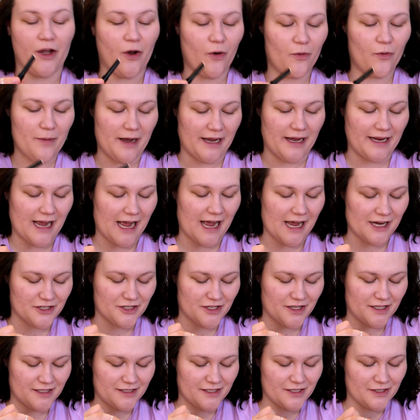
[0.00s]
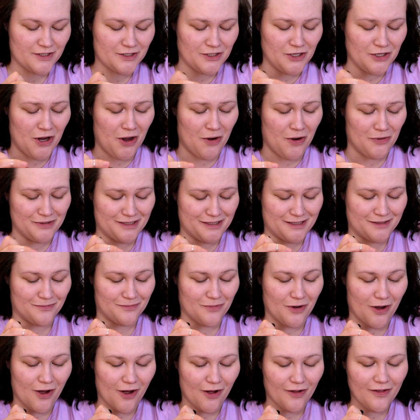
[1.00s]
Oh my gosh, this is so
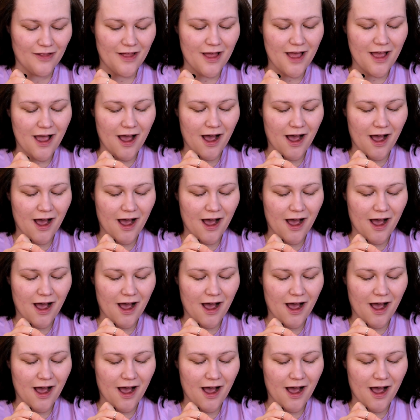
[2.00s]
small.